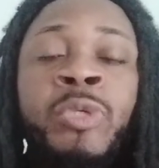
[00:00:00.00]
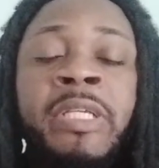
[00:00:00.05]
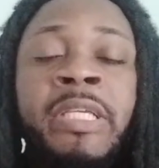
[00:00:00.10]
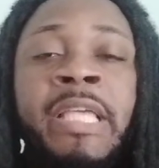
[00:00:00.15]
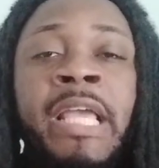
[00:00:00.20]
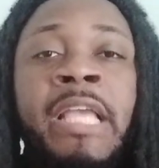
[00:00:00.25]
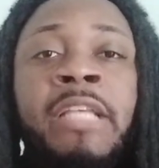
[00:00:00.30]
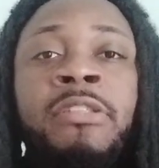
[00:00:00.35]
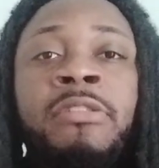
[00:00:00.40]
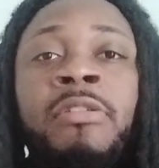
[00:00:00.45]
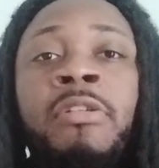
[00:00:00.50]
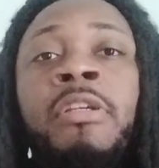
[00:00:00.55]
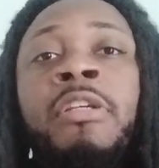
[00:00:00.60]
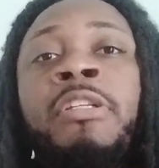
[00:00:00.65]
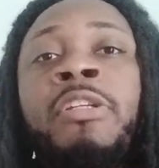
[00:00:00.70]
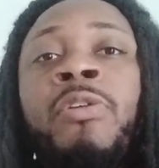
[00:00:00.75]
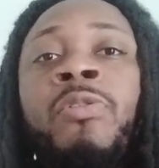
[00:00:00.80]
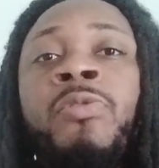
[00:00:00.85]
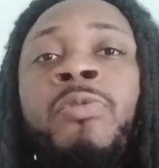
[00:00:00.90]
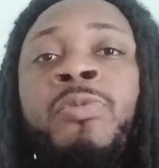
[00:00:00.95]
with a gangster
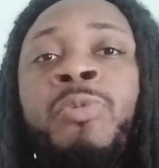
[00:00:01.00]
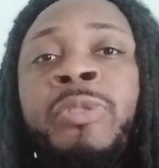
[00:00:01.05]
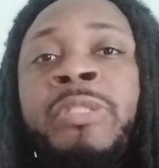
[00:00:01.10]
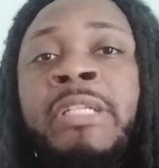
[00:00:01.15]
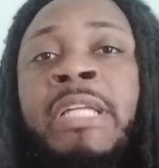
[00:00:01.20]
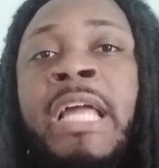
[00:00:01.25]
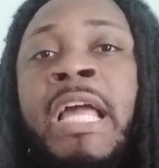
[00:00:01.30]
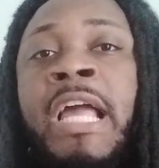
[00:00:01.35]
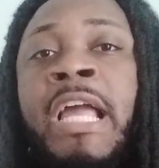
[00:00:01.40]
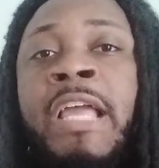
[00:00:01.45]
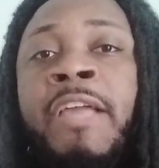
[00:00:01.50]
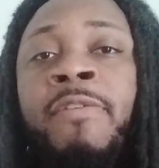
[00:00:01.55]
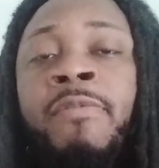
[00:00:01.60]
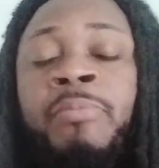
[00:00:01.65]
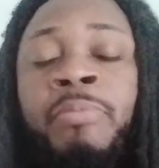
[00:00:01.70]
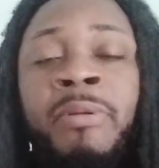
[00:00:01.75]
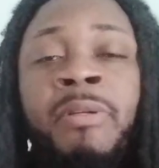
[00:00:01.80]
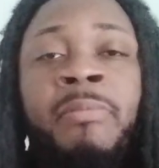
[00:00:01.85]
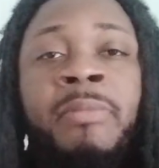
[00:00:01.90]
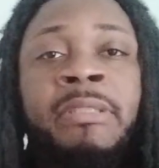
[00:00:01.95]
and knowing with the guy
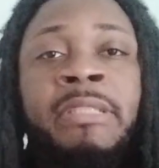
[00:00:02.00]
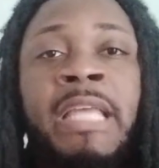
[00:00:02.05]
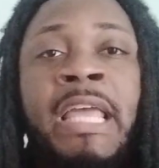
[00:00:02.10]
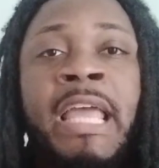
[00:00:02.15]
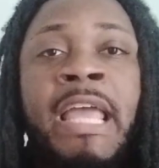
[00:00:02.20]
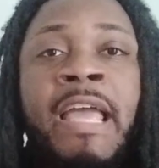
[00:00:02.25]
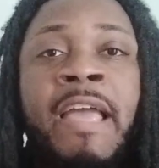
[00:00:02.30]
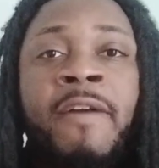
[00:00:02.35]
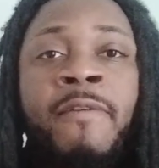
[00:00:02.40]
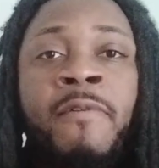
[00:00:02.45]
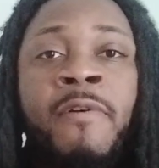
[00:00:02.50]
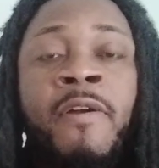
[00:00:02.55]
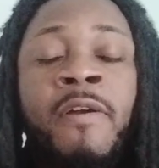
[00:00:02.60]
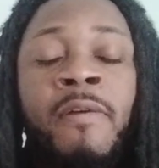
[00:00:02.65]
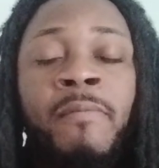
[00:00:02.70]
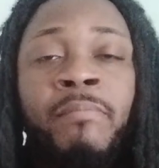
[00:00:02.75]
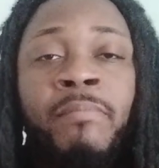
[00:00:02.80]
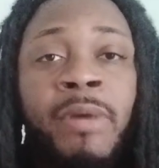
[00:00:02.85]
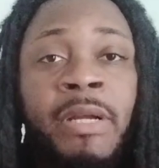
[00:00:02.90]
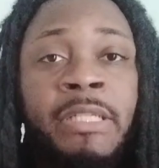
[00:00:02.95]
pretty much to have
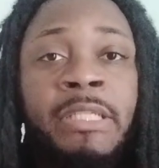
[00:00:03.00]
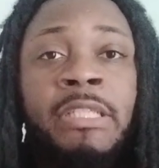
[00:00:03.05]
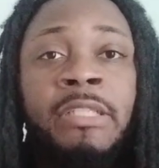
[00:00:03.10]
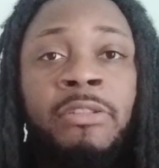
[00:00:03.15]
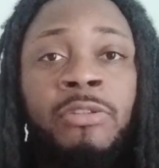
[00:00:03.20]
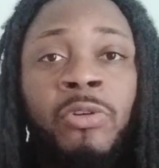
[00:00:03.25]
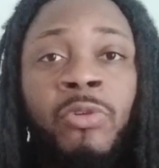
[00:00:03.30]
money.